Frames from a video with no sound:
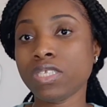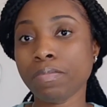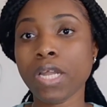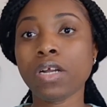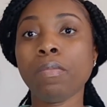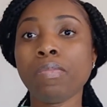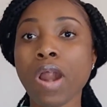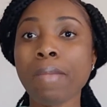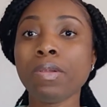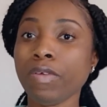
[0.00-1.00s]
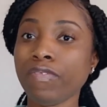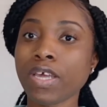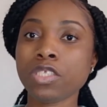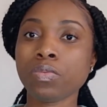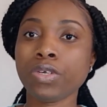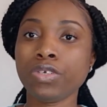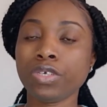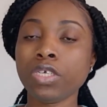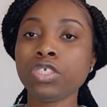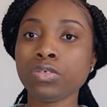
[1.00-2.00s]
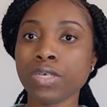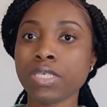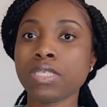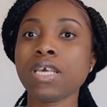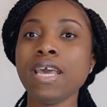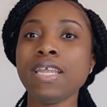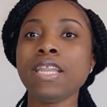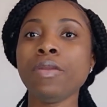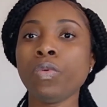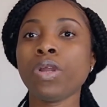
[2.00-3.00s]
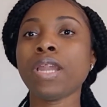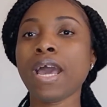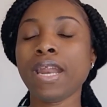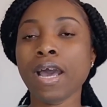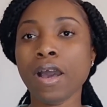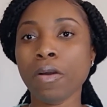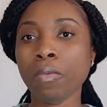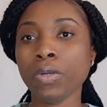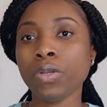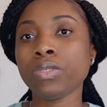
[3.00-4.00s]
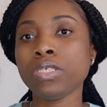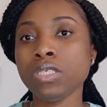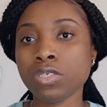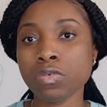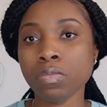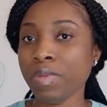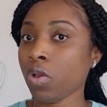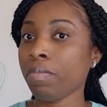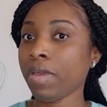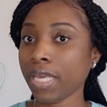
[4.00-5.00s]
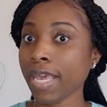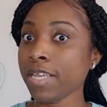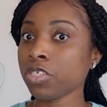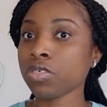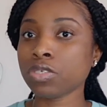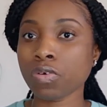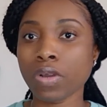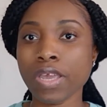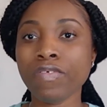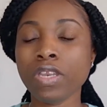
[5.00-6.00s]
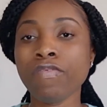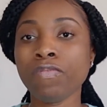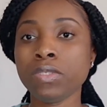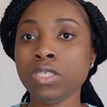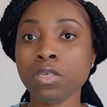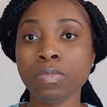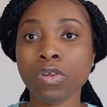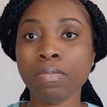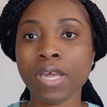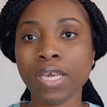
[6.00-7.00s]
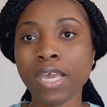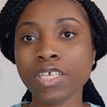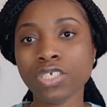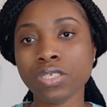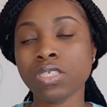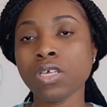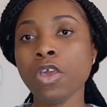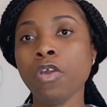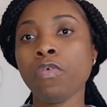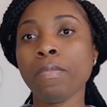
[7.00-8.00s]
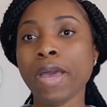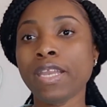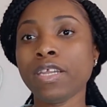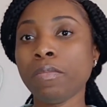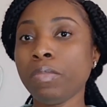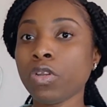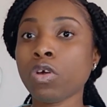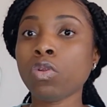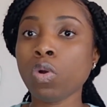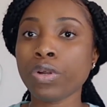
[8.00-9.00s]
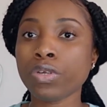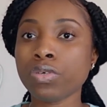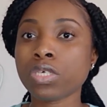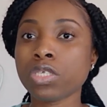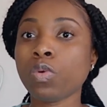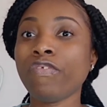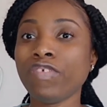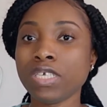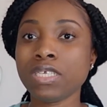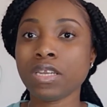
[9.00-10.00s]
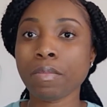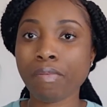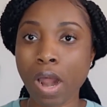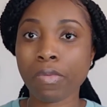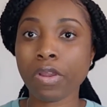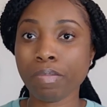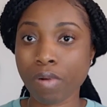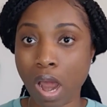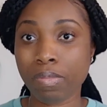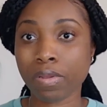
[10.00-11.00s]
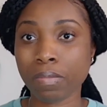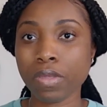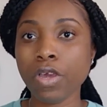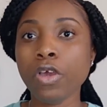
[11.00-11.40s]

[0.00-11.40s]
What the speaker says: the medical problem, if that's what your issue is, then we don't need to be on medications. Or even if we need to be on medications, we might end up being on lower dose because we're fixing the primary problem.